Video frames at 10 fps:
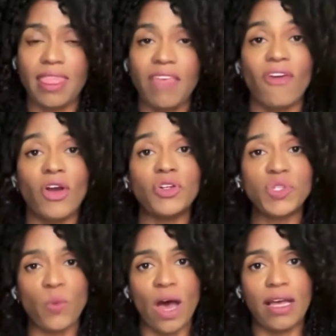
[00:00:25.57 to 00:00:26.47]
The
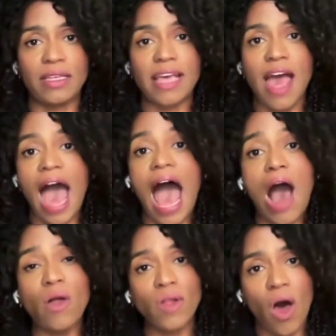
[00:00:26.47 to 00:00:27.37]
first was,
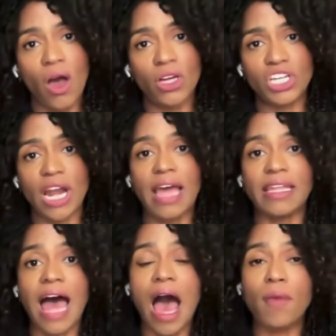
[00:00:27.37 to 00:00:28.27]
how long should I
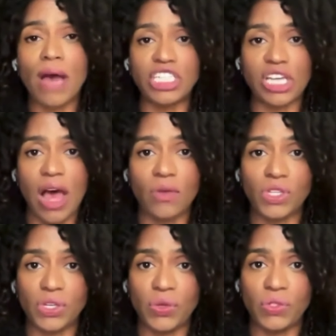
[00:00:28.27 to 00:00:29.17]
allow my child
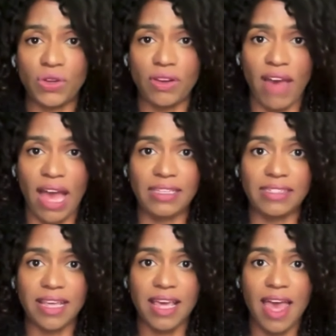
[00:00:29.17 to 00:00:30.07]
to use their
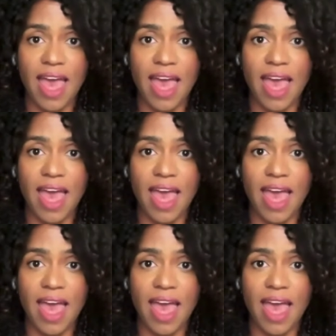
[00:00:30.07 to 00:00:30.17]
device?